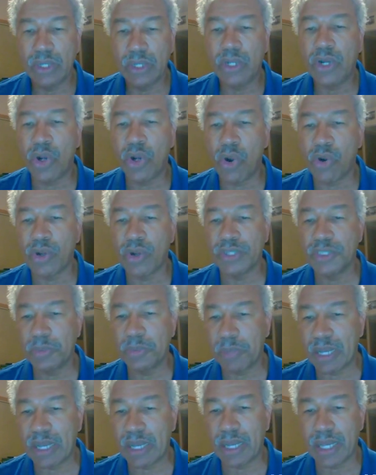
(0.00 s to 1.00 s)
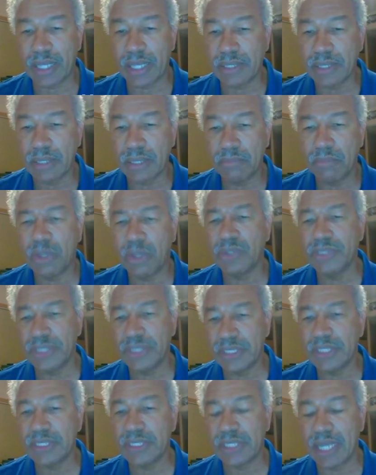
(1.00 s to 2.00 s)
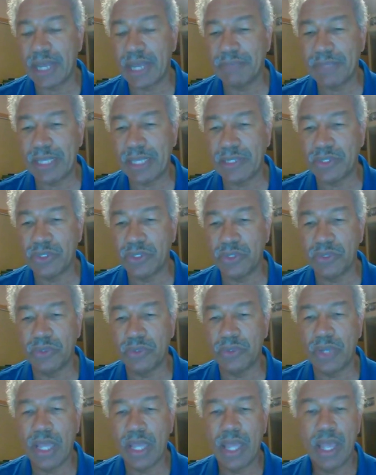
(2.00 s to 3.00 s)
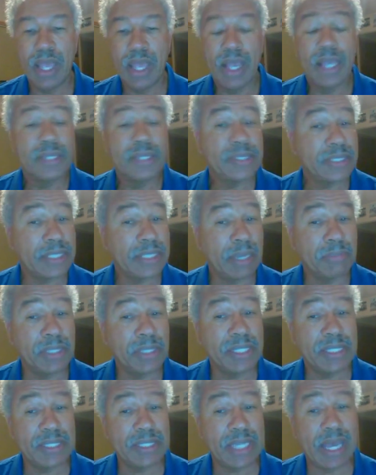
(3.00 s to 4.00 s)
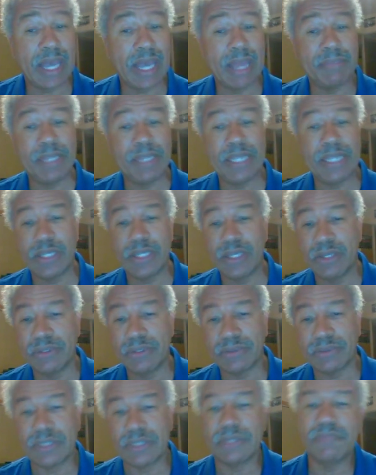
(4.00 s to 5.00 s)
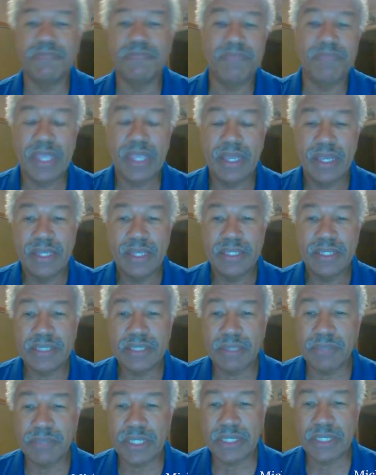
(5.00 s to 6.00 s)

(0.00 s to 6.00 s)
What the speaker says: correspond? Most of the time they do. Some of the time they don't. Some of